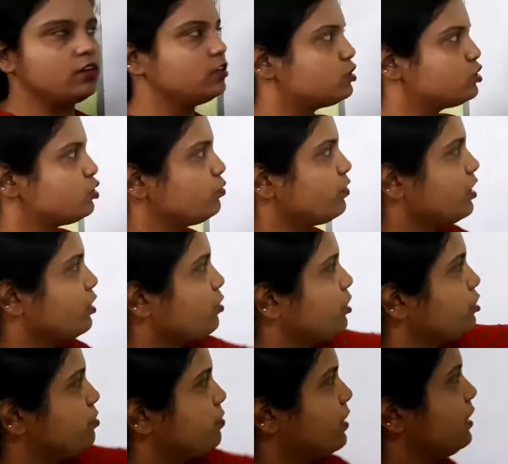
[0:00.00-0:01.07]
So we are going
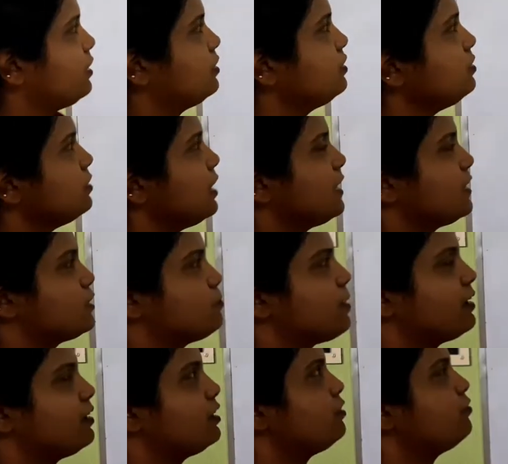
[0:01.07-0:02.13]
to write the
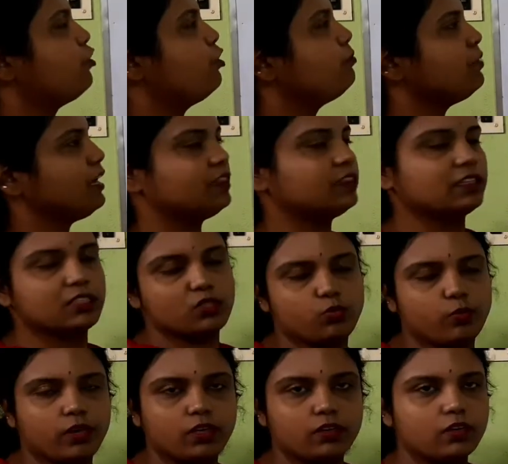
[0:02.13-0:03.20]
expanded form in this
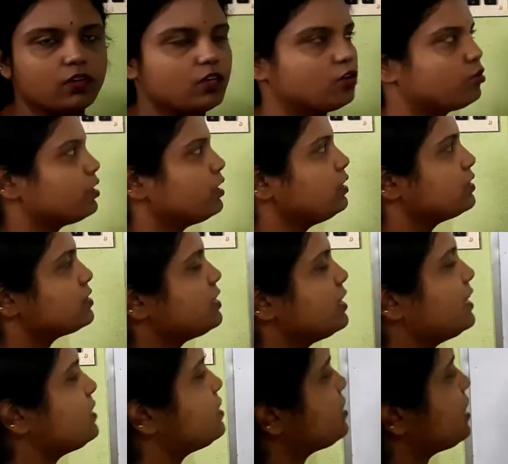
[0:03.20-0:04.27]
way. Okay, so
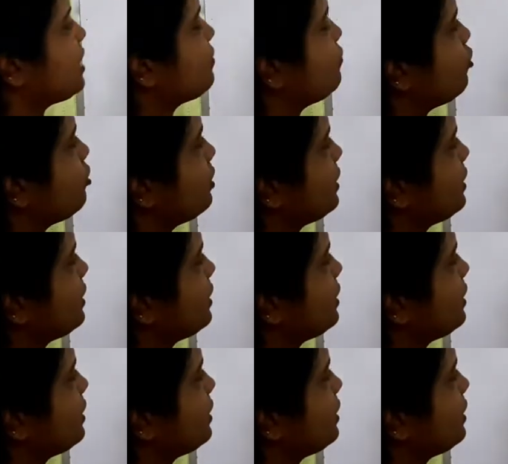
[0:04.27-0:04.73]
let's take for a